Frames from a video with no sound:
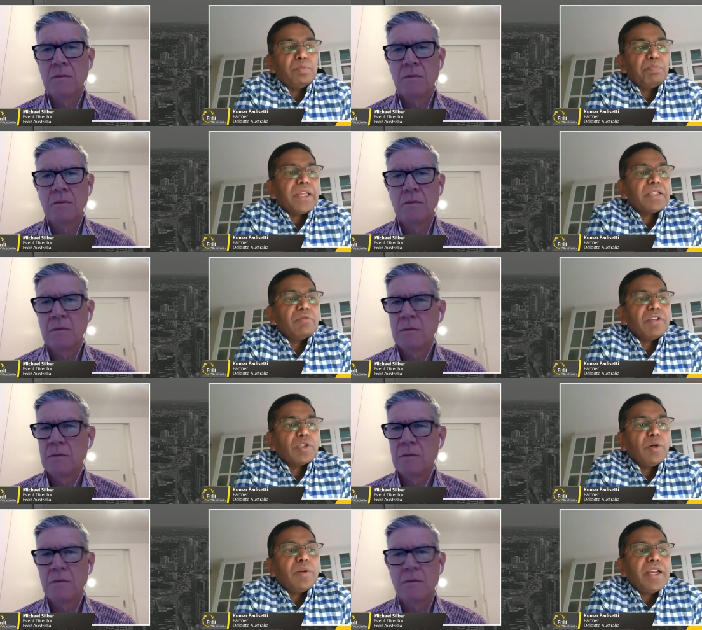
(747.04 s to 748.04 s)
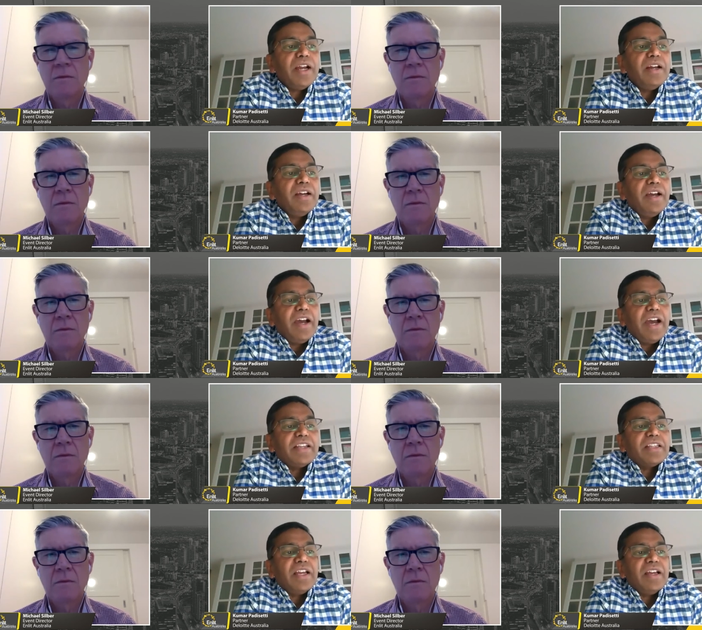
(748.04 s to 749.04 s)
Speaker 1: picked Victoria as
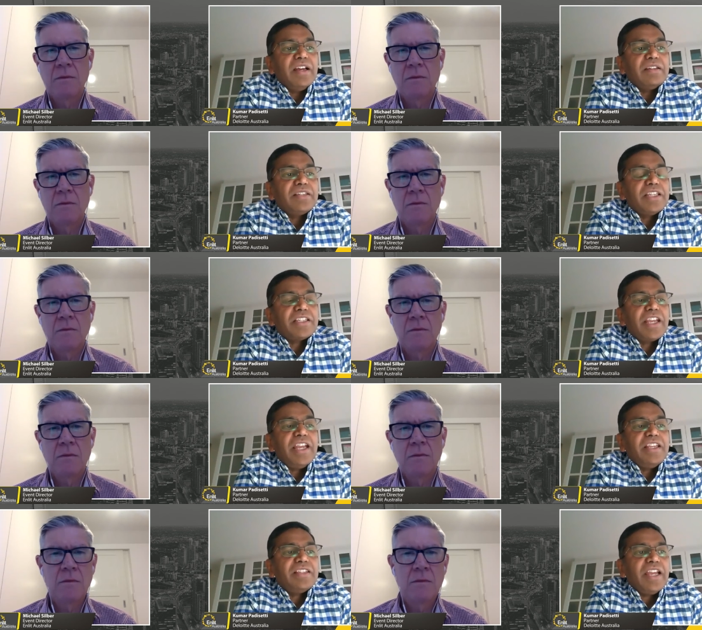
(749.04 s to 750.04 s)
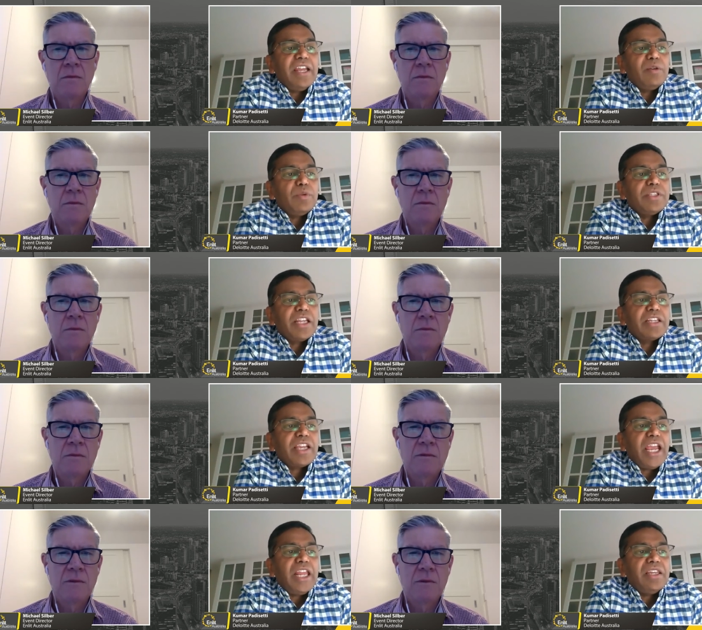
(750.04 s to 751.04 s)
a, a, test case, and we said,
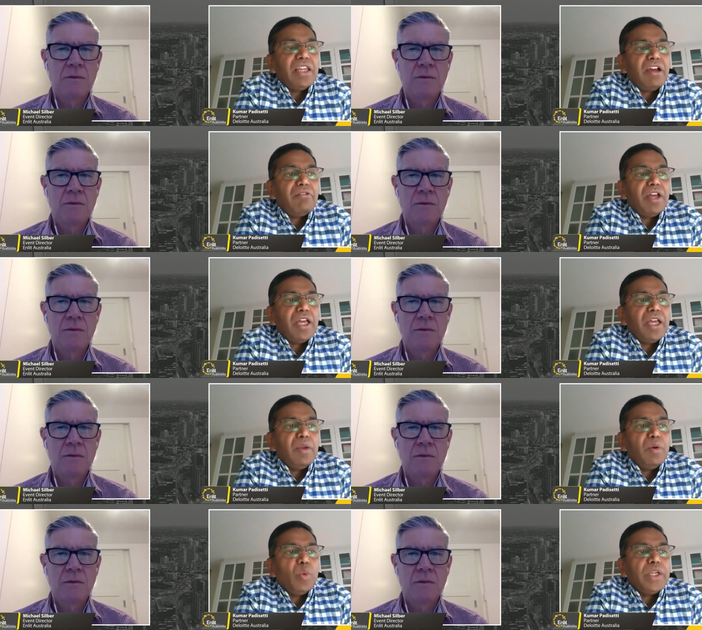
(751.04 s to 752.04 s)
can we